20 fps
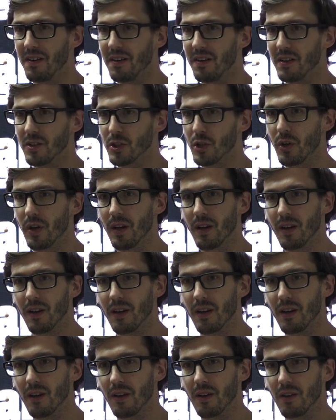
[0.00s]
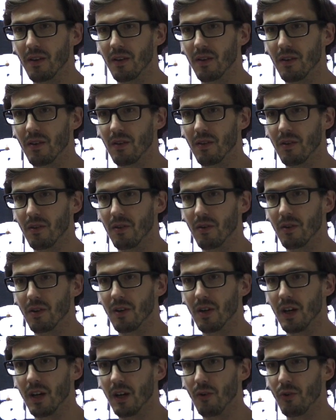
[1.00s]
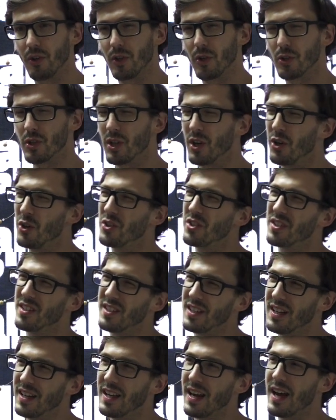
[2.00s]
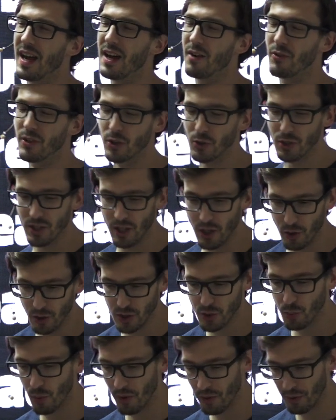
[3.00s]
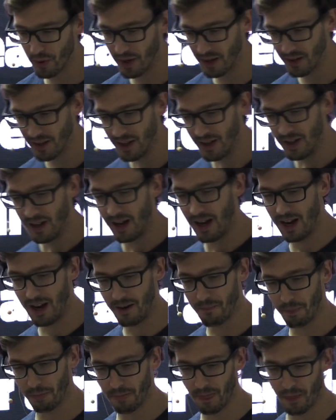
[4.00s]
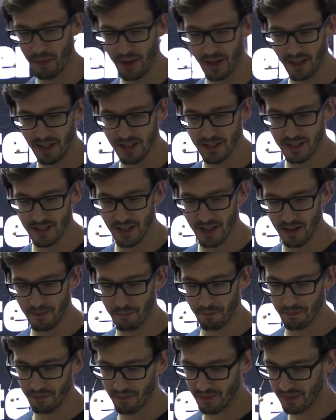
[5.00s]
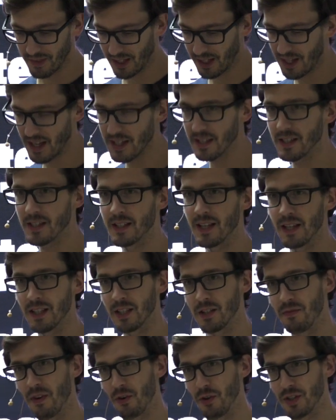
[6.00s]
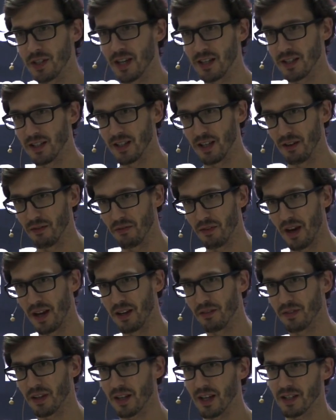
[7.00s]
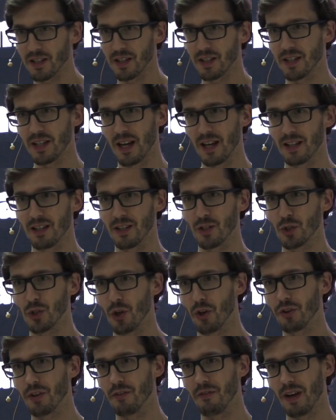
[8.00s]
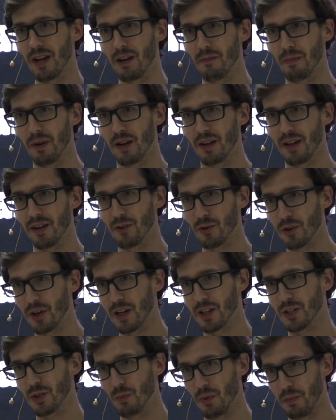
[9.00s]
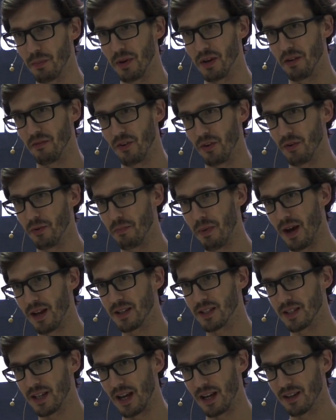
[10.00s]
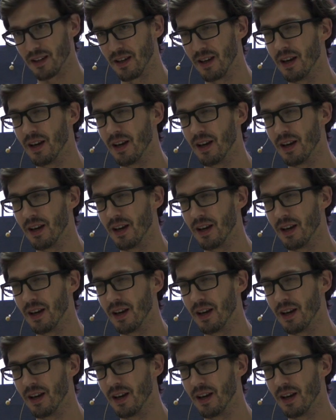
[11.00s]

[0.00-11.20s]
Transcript: Sorry? Reduce the load? Yeah, reduce the load is one thing. The thing is the cluster state is very sensitive. And if the cluster state is not available, then your cluster will be in a very bad state.